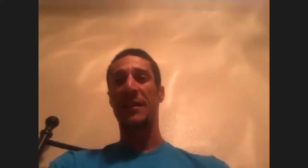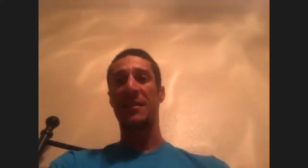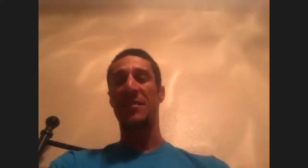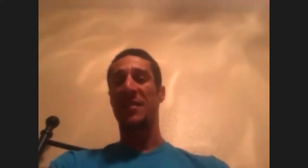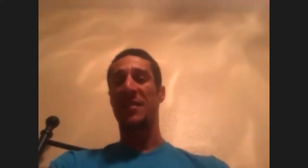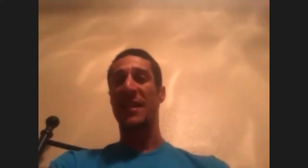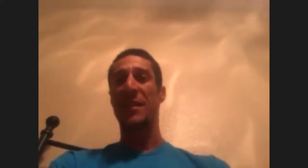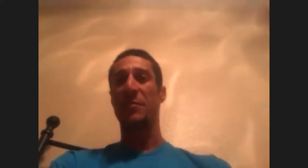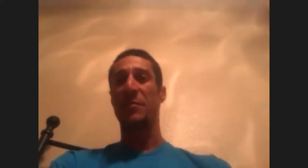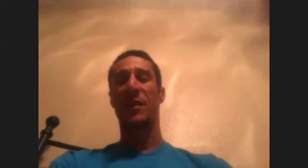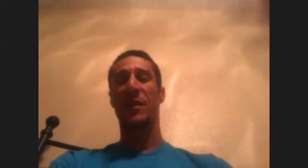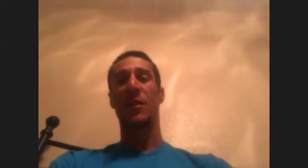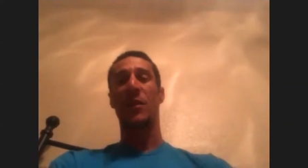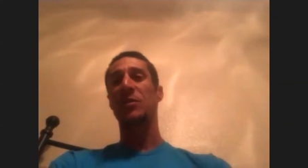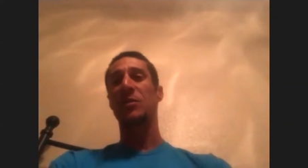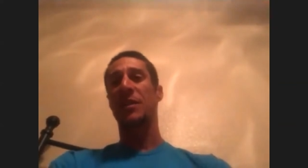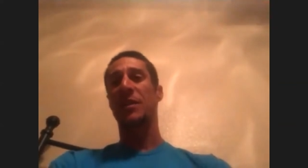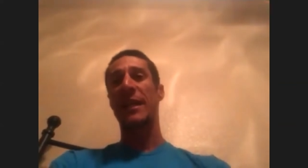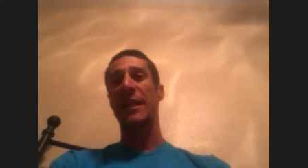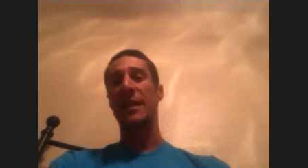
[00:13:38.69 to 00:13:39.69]
and take me a long
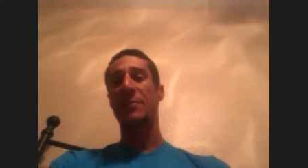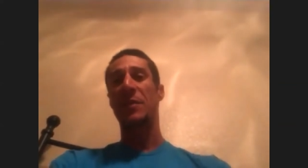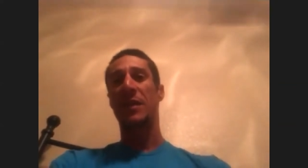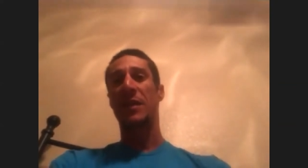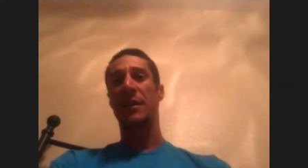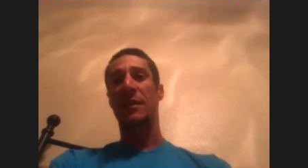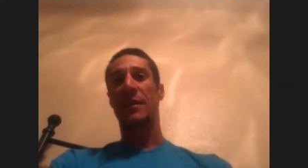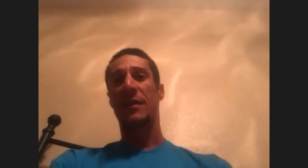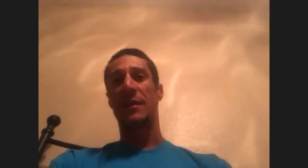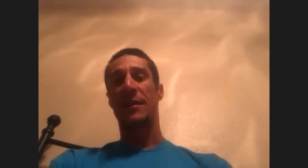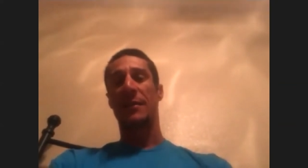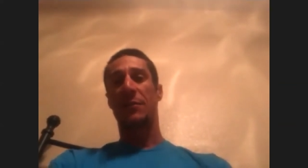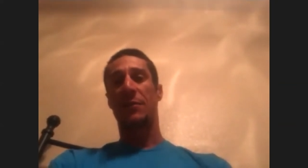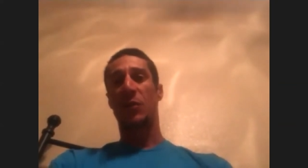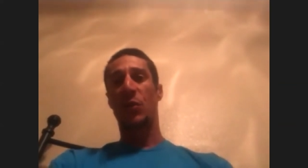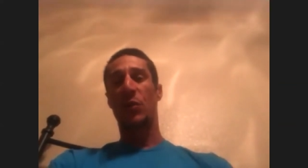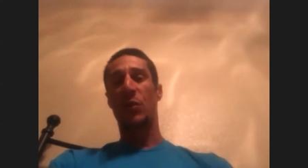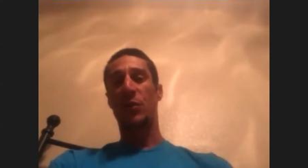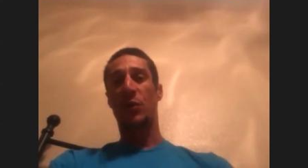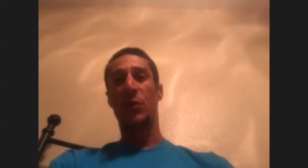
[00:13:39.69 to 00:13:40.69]
time
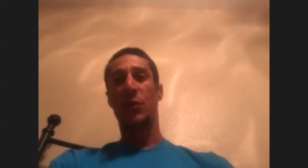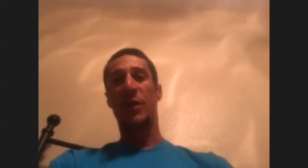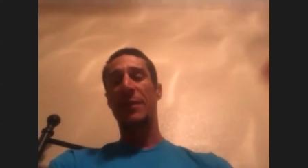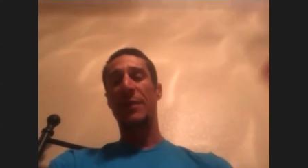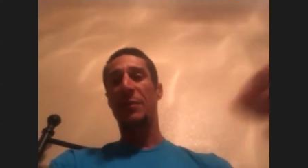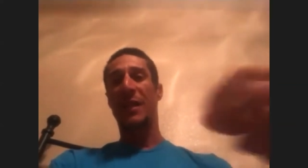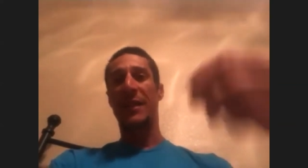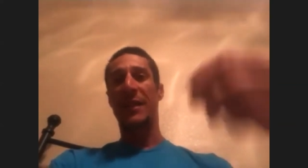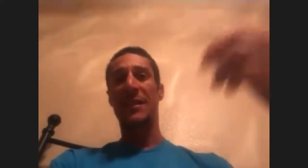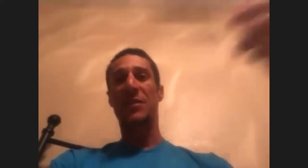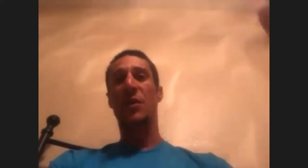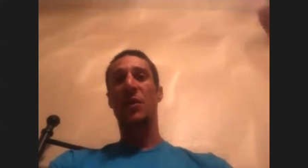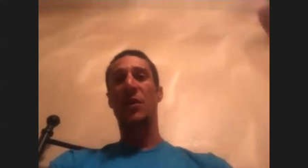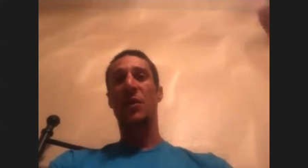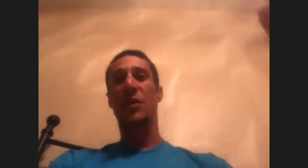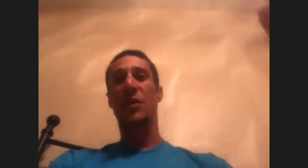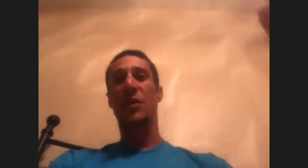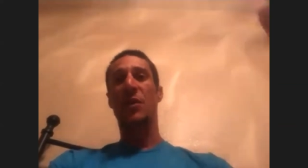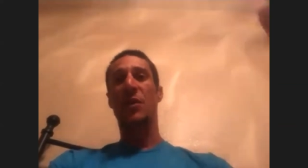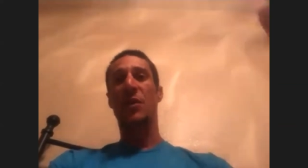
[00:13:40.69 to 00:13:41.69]
to get my legs
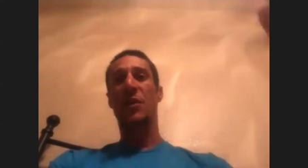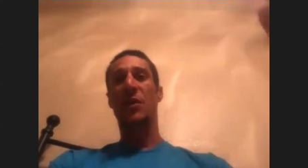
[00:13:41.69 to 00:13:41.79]
going.